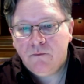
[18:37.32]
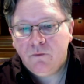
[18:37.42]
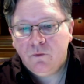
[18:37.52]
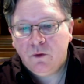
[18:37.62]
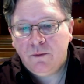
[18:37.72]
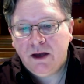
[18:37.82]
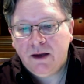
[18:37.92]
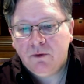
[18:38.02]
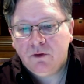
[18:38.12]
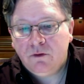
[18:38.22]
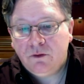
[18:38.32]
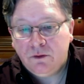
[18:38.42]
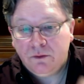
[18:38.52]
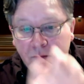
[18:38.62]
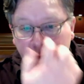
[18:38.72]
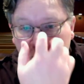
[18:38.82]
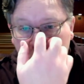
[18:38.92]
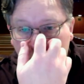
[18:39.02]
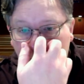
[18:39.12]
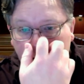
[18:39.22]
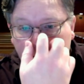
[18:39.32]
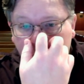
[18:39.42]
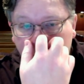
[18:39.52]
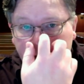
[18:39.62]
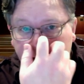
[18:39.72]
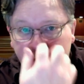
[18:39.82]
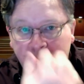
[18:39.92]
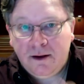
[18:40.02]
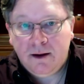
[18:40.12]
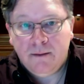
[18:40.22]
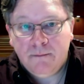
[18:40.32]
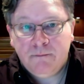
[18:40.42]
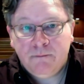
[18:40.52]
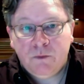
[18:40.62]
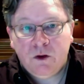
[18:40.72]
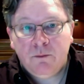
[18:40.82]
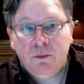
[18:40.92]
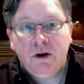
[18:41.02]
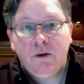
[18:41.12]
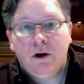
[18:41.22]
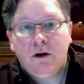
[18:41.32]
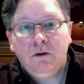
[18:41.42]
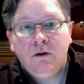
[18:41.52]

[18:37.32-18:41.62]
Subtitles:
would be able to handle that pretty well.